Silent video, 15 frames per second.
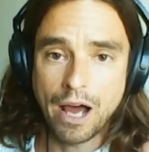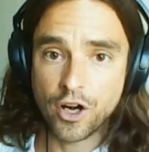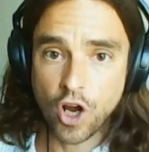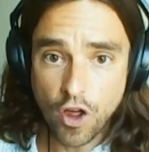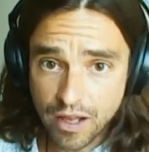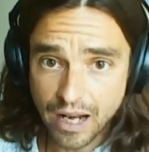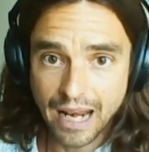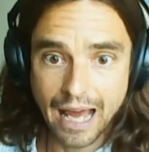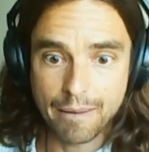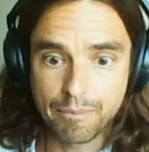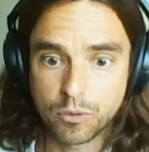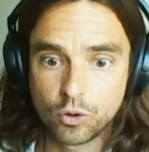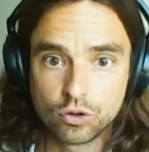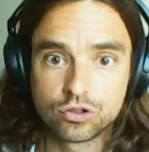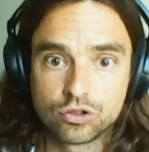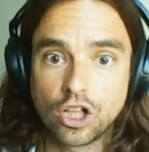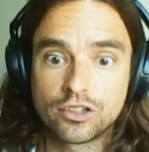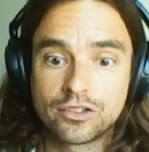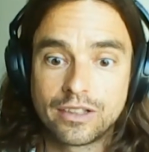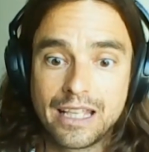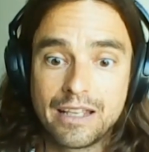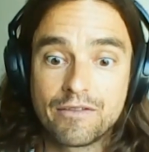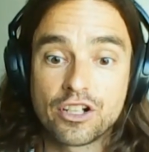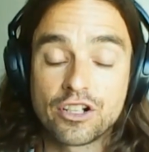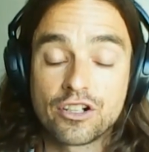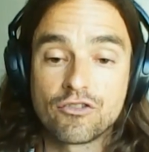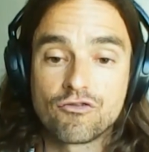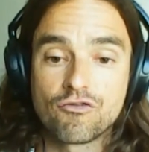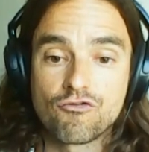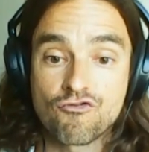another lab could not
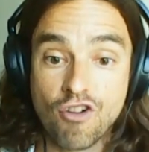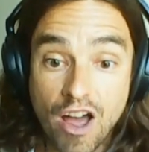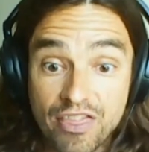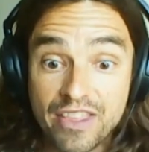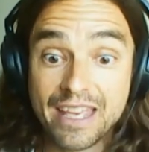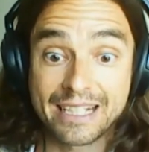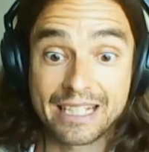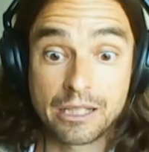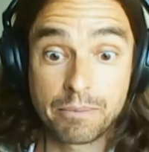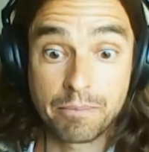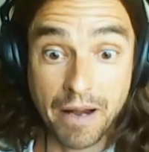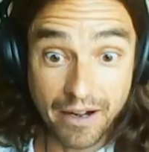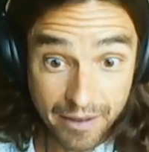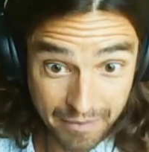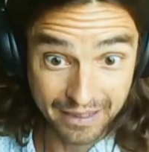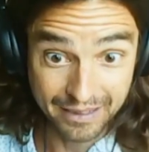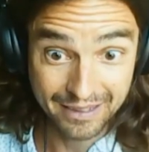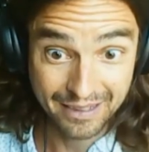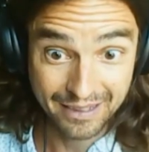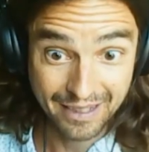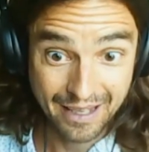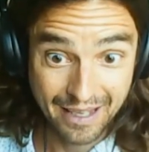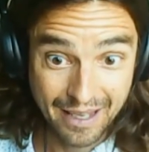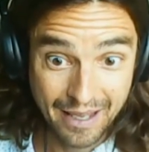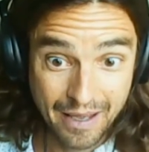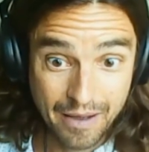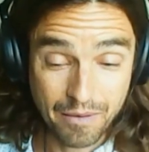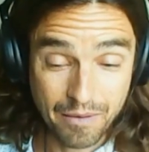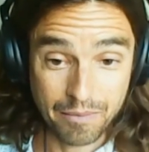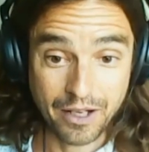even run the experiment
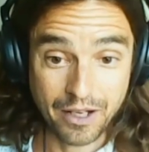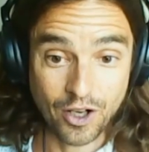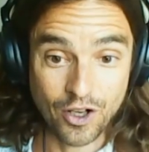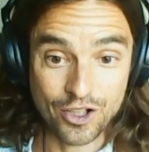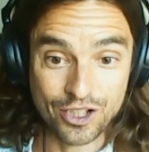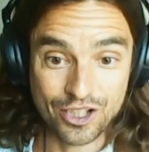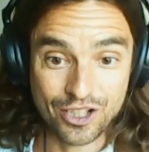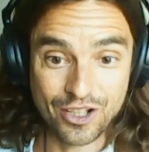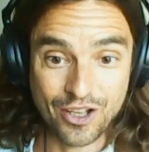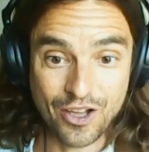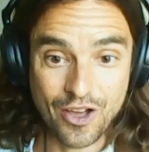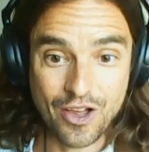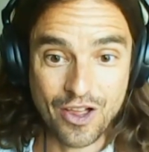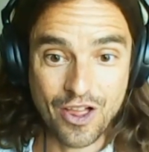because